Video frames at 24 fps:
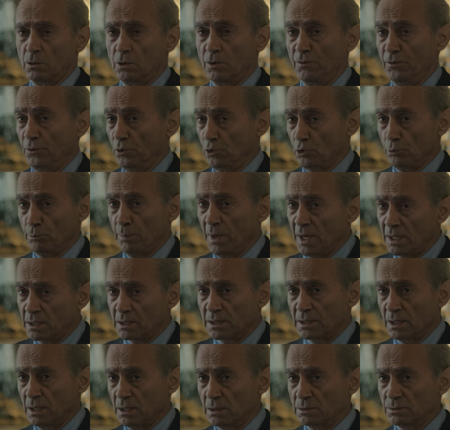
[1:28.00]
Of your
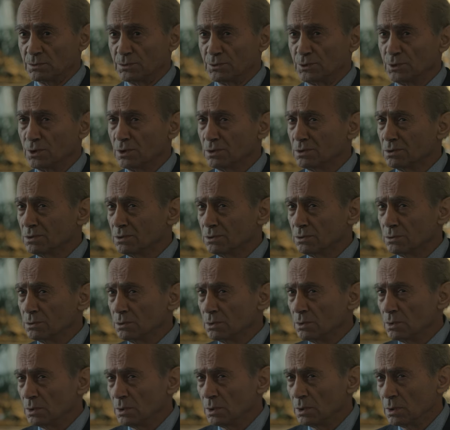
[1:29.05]
background, know
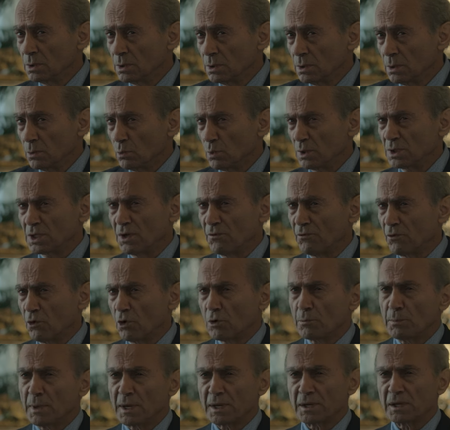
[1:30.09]
what a
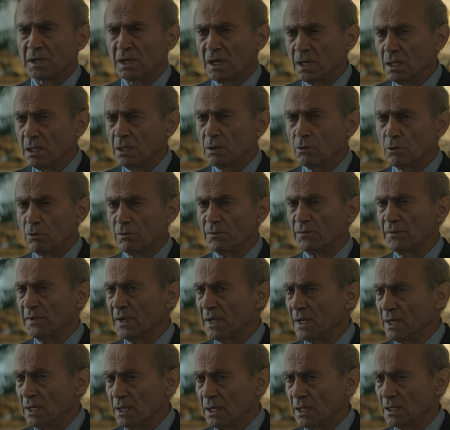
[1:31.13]
former King of
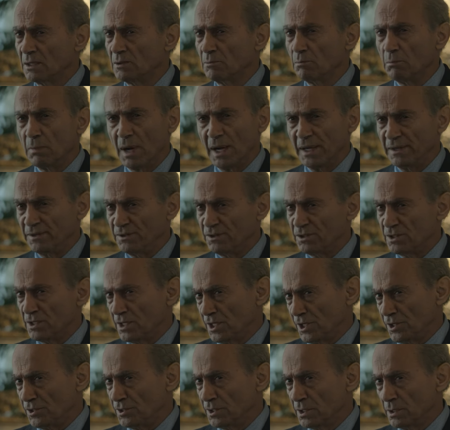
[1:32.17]
England might
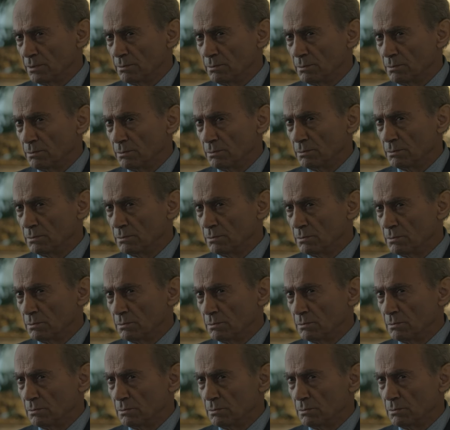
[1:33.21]
need.
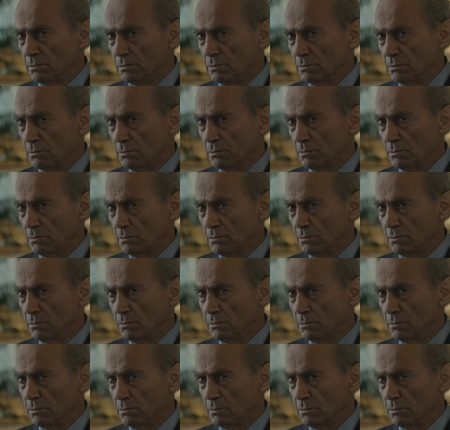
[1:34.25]
I didn't.